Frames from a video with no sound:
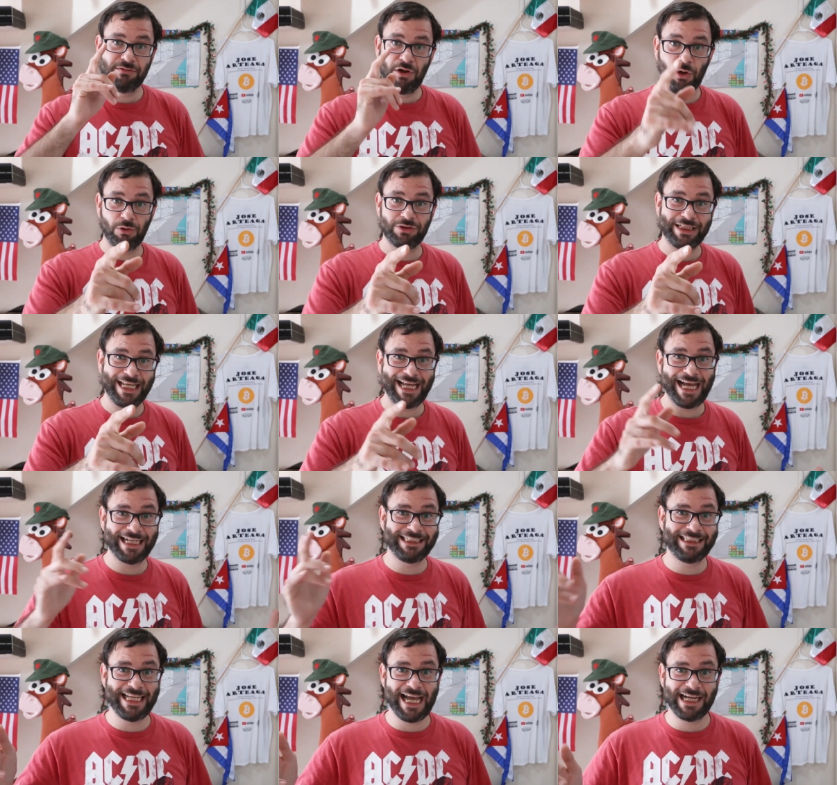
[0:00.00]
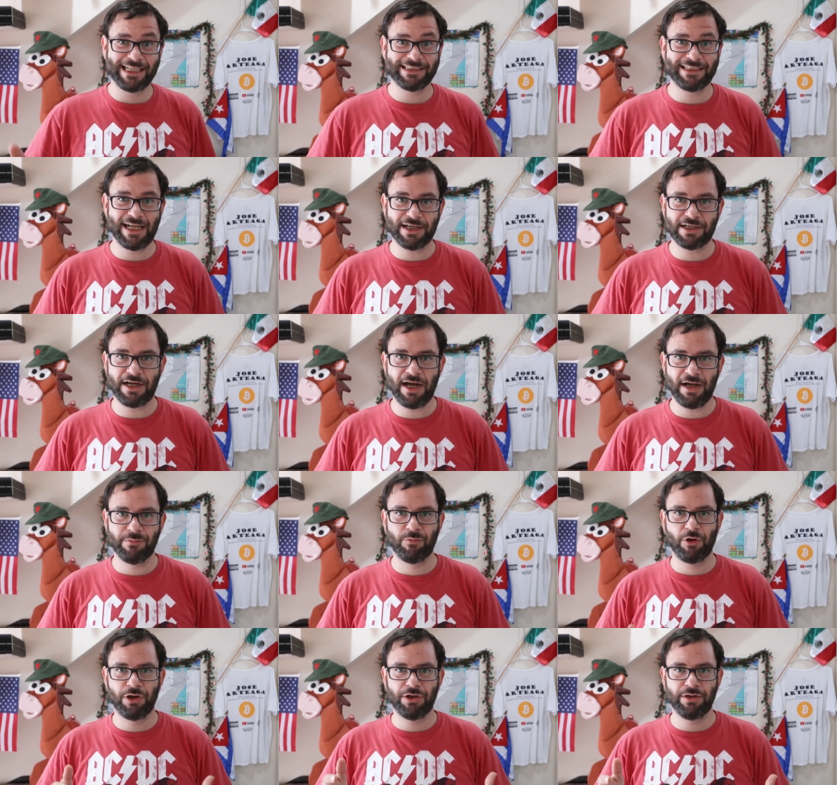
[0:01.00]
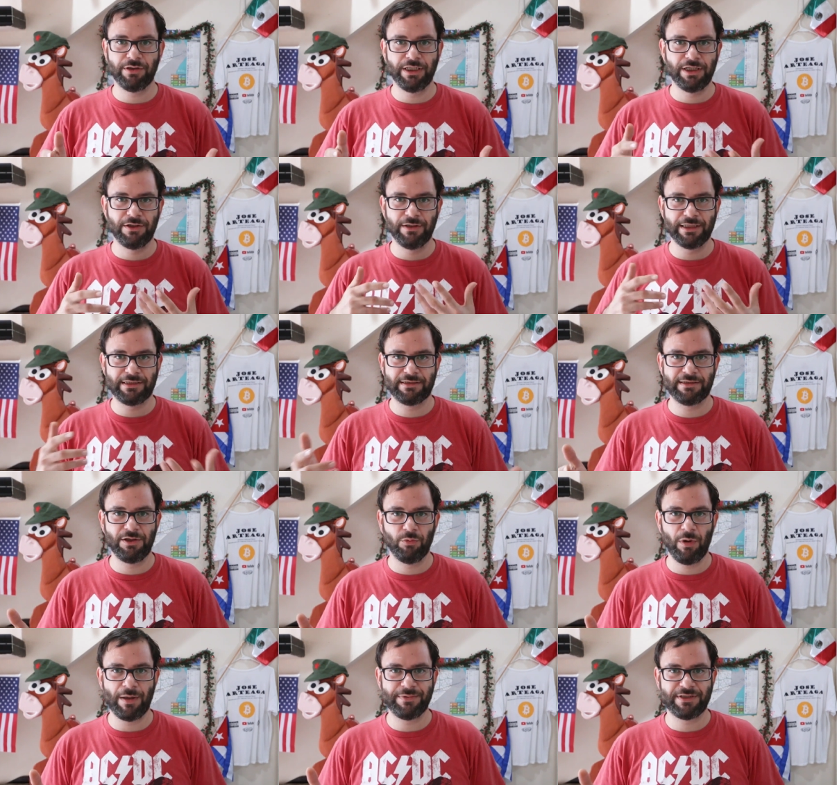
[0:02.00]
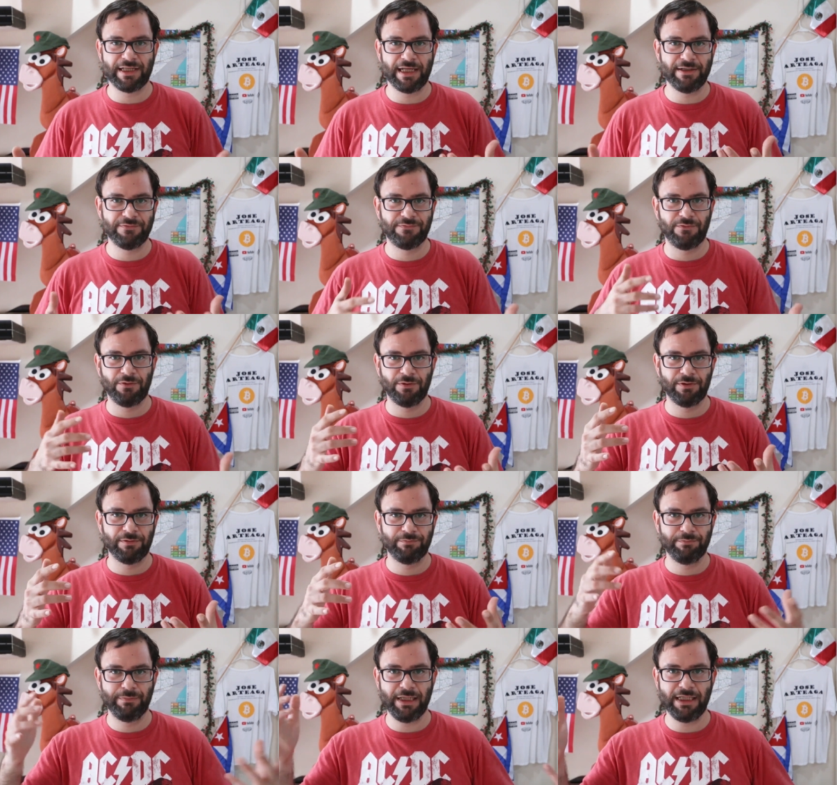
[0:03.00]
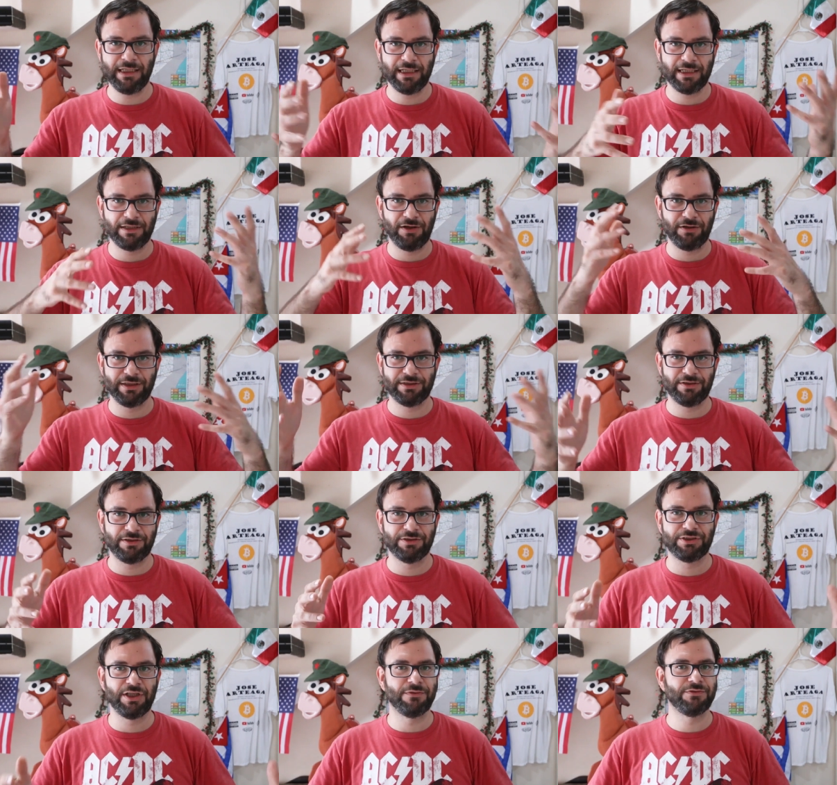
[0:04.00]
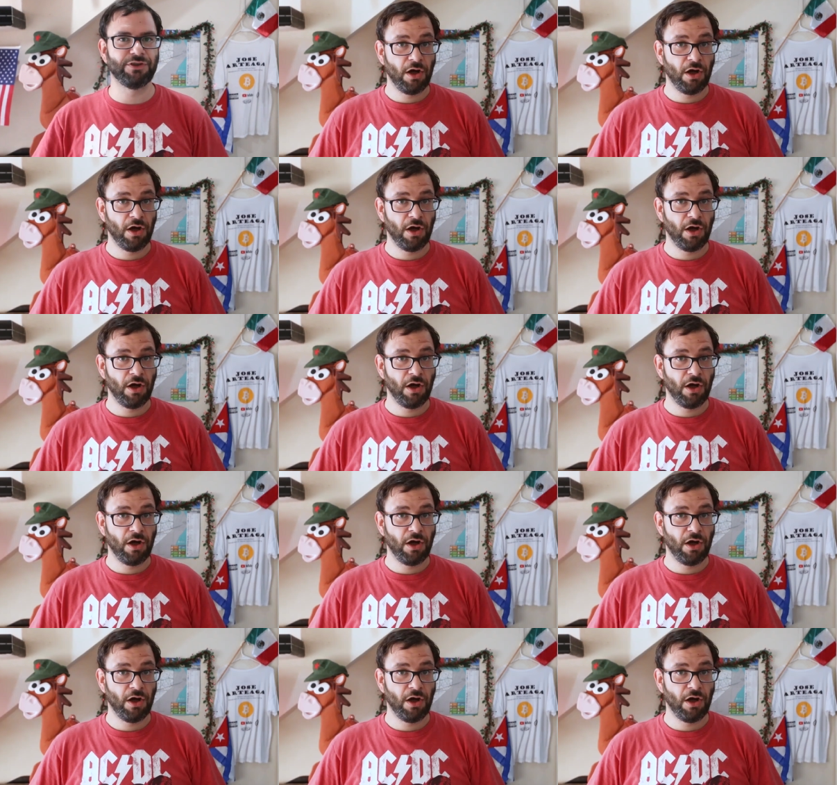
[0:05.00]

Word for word: Jose Arteaga dot com where, you know, it's the website for me and all this other stuff.